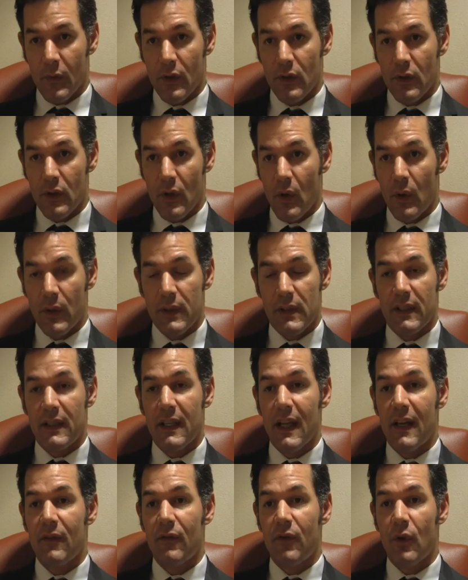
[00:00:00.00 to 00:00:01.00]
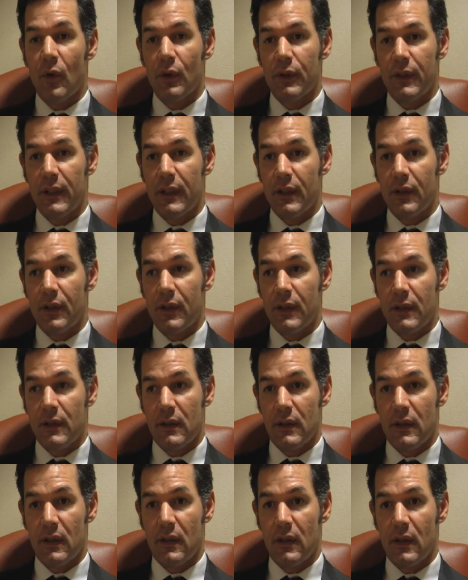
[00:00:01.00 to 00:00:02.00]
So it's a tenfold
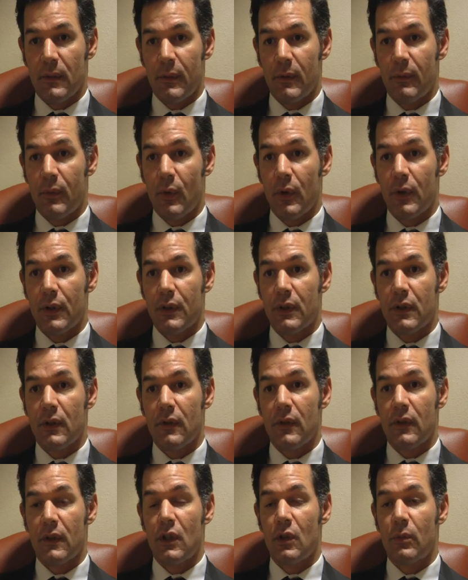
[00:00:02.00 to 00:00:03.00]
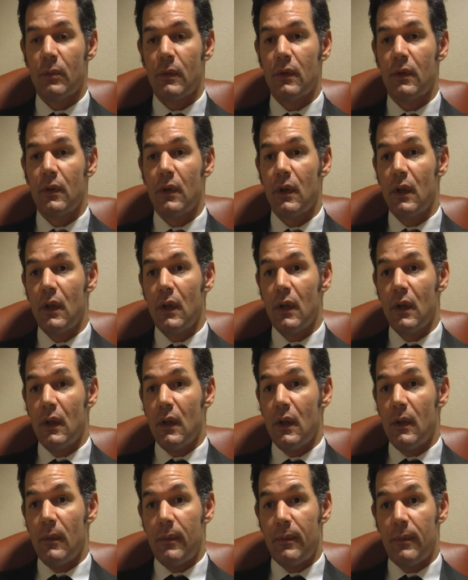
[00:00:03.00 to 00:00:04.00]
increase in the proportion of the human
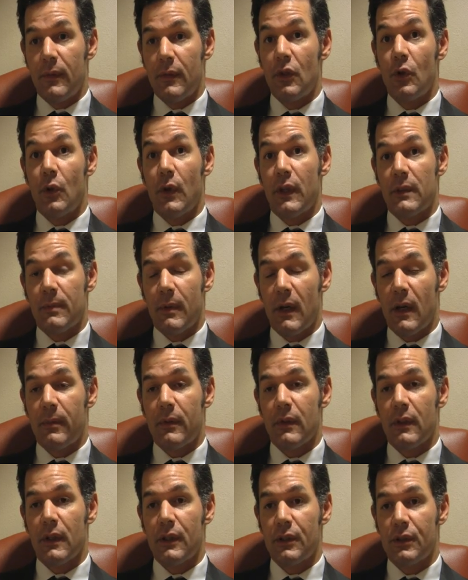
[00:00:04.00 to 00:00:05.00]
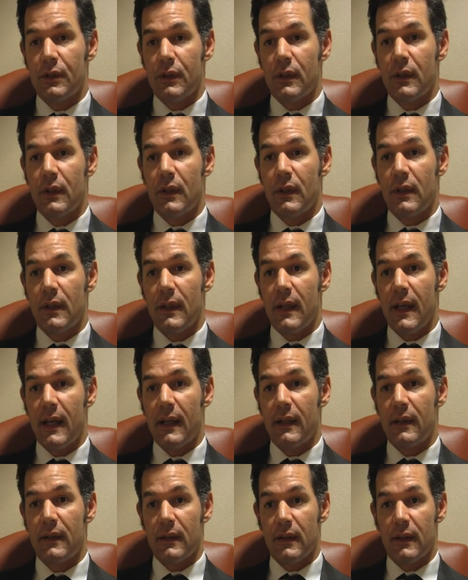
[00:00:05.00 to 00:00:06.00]
US population
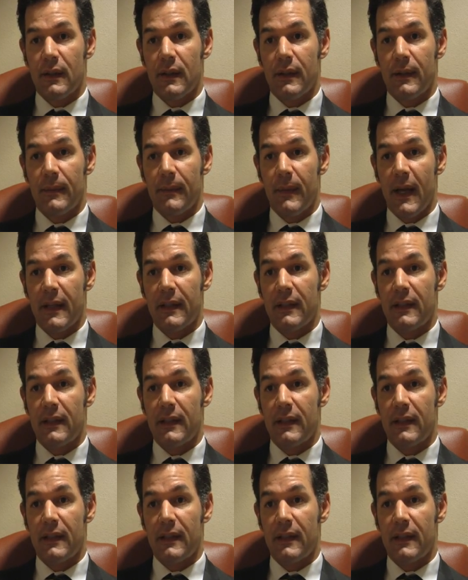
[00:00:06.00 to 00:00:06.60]
that had